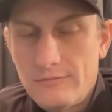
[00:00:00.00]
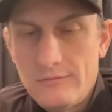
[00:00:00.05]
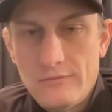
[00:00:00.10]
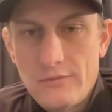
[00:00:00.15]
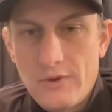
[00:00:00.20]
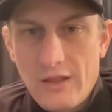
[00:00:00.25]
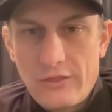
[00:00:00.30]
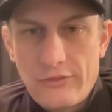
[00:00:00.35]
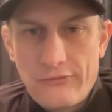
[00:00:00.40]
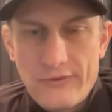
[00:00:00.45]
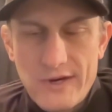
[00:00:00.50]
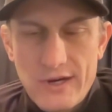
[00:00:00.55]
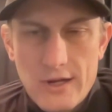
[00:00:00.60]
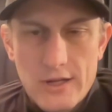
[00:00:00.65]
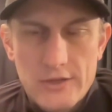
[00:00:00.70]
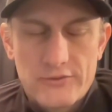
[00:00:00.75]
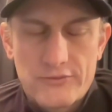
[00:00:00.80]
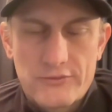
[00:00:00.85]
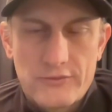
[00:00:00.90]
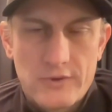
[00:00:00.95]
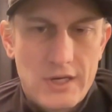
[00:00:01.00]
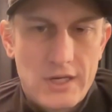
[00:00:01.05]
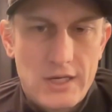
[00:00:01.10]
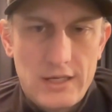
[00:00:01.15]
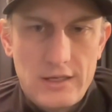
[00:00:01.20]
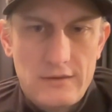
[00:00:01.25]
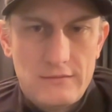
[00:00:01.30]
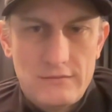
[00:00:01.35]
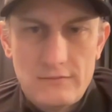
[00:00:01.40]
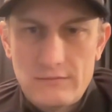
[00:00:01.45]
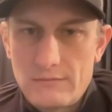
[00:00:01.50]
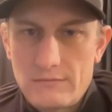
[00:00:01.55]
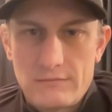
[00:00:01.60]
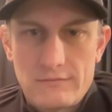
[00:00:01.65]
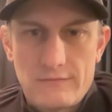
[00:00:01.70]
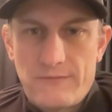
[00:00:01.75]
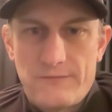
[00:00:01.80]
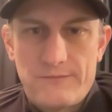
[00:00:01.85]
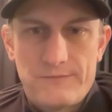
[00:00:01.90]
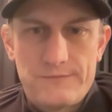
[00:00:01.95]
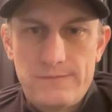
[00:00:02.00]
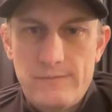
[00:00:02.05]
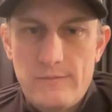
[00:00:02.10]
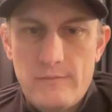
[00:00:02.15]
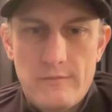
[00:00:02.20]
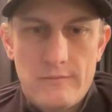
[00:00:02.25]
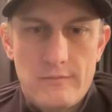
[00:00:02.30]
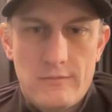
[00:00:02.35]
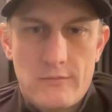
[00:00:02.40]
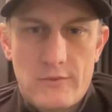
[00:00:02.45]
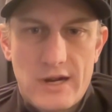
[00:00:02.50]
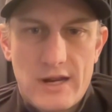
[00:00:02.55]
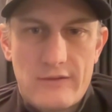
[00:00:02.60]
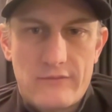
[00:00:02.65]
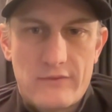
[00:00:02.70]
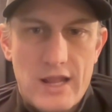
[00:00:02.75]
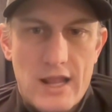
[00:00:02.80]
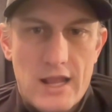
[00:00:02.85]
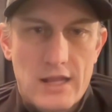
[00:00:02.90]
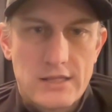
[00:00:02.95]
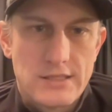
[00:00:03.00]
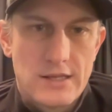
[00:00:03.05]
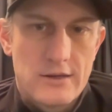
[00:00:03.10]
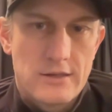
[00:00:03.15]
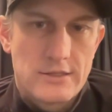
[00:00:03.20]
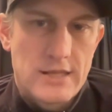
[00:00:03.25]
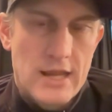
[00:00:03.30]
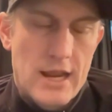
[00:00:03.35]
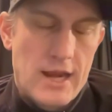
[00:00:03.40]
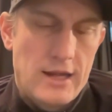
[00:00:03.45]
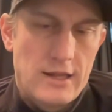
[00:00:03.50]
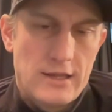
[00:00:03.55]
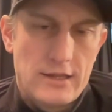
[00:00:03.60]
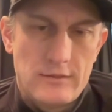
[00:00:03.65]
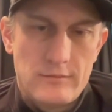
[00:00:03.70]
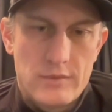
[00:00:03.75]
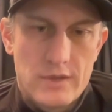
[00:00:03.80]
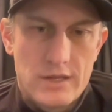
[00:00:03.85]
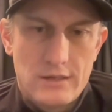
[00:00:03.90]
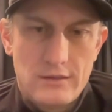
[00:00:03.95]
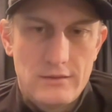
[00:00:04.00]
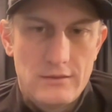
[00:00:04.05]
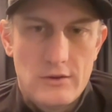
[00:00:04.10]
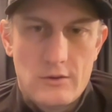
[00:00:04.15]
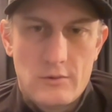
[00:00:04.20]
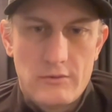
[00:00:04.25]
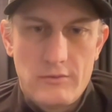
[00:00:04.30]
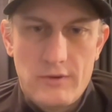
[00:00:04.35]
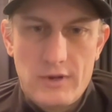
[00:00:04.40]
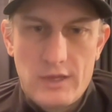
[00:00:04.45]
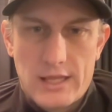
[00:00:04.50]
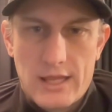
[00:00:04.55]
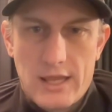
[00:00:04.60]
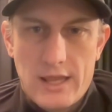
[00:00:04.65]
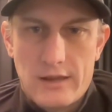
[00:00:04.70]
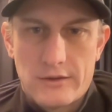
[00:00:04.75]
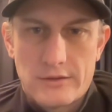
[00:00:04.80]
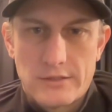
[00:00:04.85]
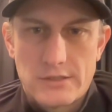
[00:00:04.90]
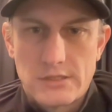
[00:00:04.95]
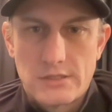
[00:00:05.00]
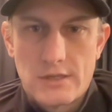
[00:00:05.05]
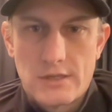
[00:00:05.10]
a 3-on-3, whatever. Yeah, it's entertaining, but no one really cares.